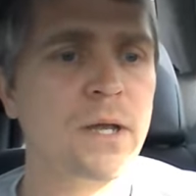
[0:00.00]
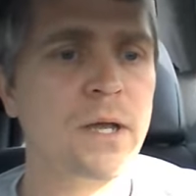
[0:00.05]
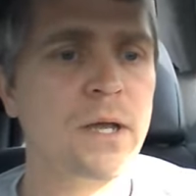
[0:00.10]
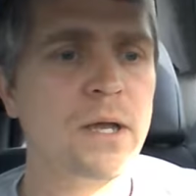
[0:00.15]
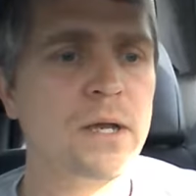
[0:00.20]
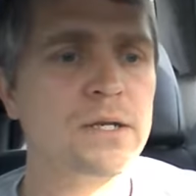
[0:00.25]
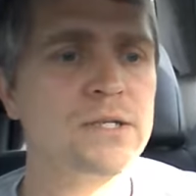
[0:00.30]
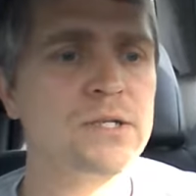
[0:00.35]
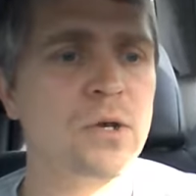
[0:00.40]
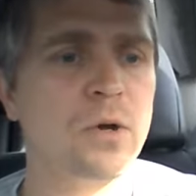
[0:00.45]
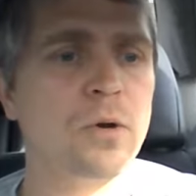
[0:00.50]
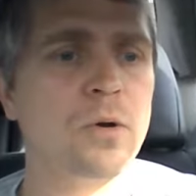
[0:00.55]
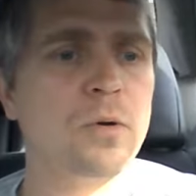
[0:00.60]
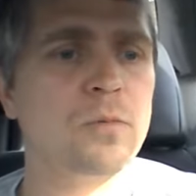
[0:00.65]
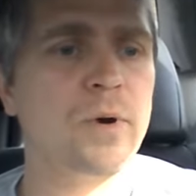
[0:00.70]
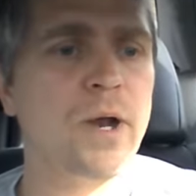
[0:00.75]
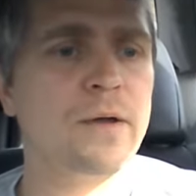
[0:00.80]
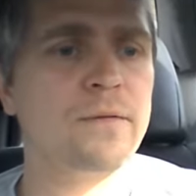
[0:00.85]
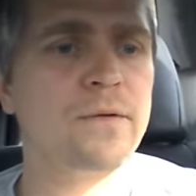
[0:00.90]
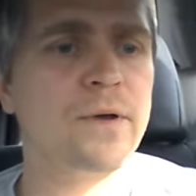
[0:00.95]
So
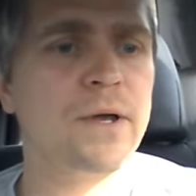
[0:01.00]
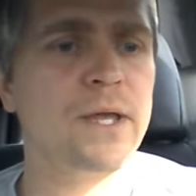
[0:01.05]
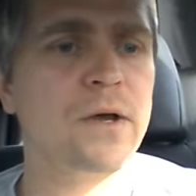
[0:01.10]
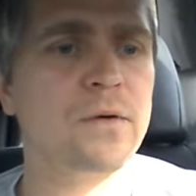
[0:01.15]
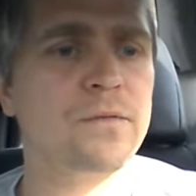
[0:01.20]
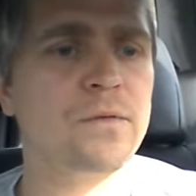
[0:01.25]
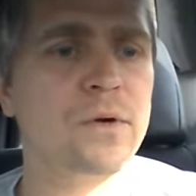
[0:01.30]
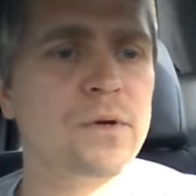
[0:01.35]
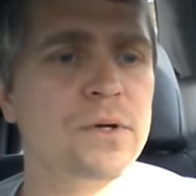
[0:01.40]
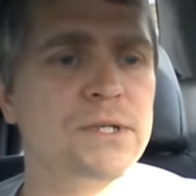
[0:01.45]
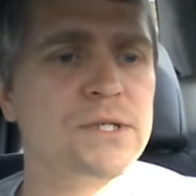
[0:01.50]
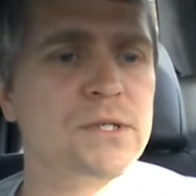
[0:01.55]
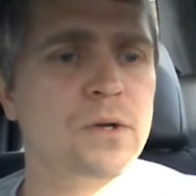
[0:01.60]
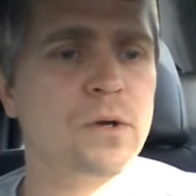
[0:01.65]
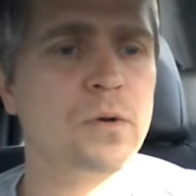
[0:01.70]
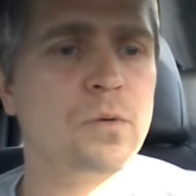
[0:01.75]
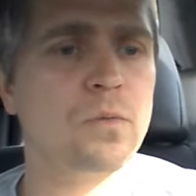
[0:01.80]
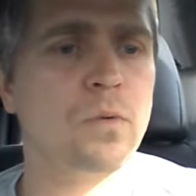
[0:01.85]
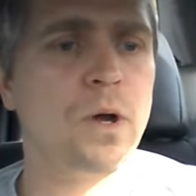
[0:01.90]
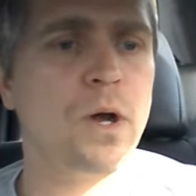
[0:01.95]
Raphael focused
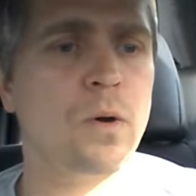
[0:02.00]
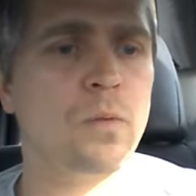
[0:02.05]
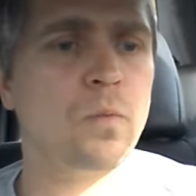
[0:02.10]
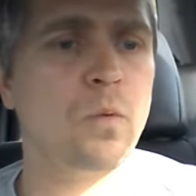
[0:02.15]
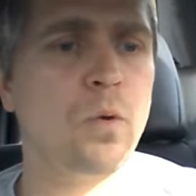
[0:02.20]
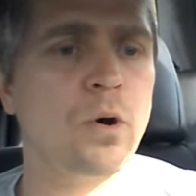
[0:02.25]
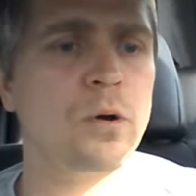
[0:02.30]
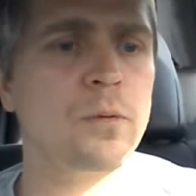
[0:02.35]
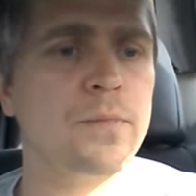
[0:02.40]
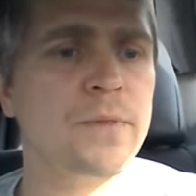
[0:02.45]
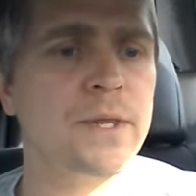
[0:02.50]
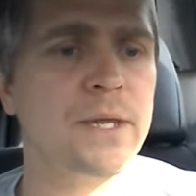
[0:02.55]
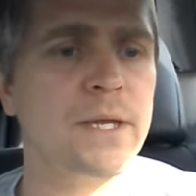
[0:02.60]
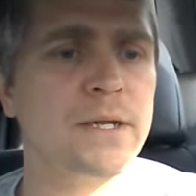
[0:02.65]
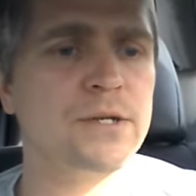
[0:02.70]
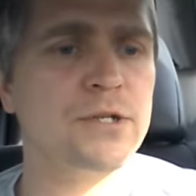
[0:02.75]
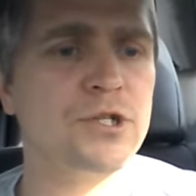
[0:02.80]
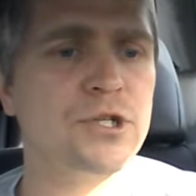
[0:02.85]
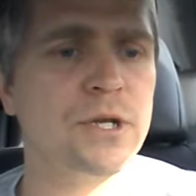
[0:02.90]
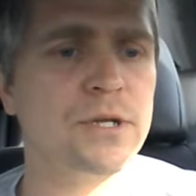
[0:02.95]
on warmth and
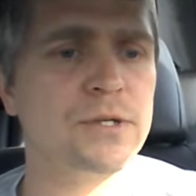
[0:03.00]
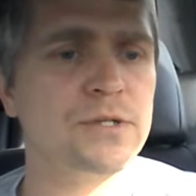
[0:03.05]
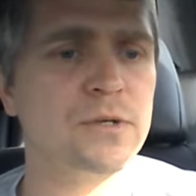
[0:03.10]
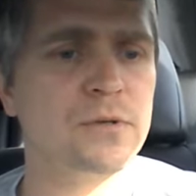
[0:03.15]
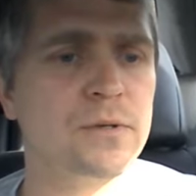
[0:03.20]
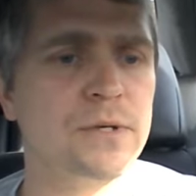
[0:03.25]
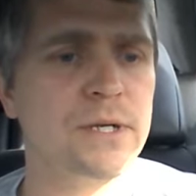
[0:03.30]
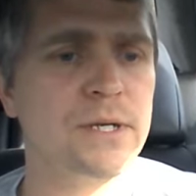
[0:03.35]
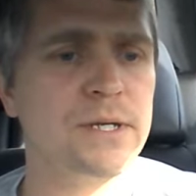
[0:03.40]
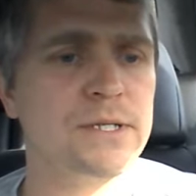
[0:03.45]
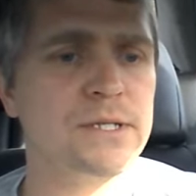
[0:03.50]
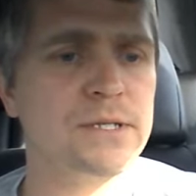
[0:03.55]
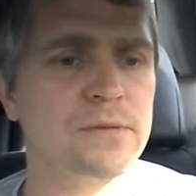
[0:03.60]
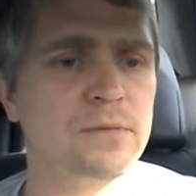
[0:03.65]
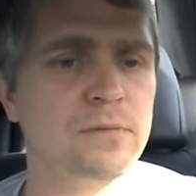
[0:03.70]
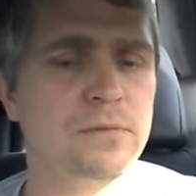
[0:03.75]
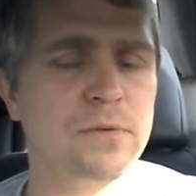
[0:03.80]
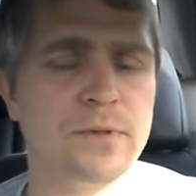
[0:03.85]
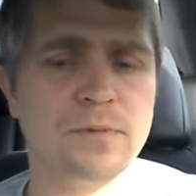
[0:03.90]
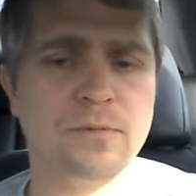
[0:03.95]
gentleness.
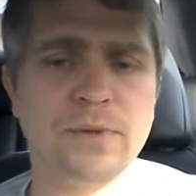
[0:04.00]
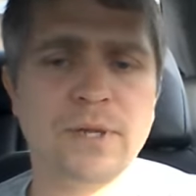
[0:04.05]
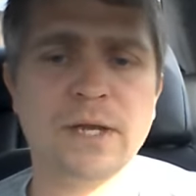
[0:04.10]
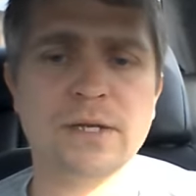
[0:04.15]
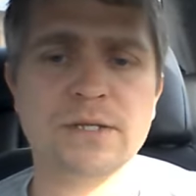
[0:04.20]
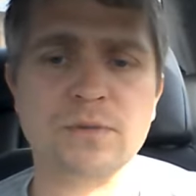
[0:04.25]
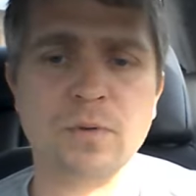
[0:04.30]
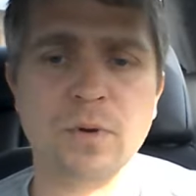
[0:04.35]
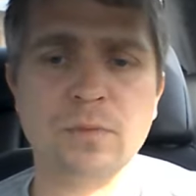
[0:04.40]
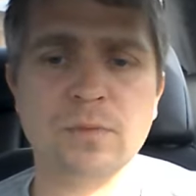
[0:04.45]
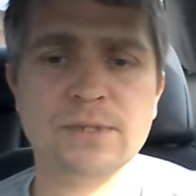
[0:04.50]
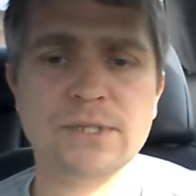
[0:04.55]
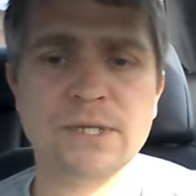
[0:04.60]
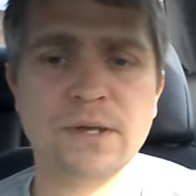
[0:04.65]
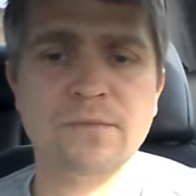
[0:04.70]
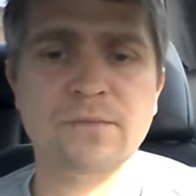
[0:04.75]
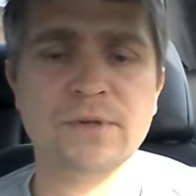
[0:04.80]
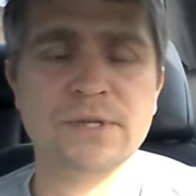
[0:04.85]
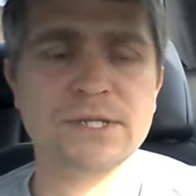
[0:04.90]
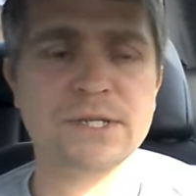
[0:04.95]
That's what was
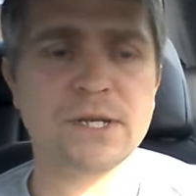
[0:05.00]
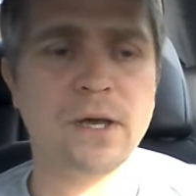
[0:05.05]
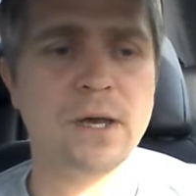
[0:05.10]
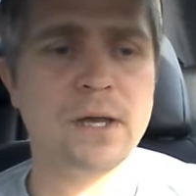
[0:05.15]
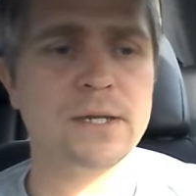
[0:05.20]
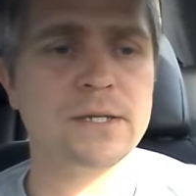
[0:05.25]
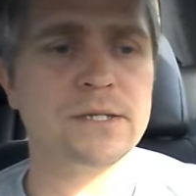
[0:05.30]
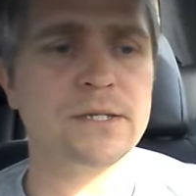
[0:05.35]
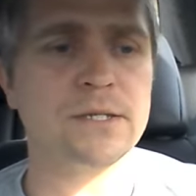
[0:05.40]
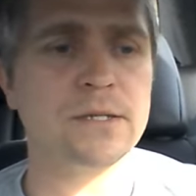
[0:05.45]
emphasized.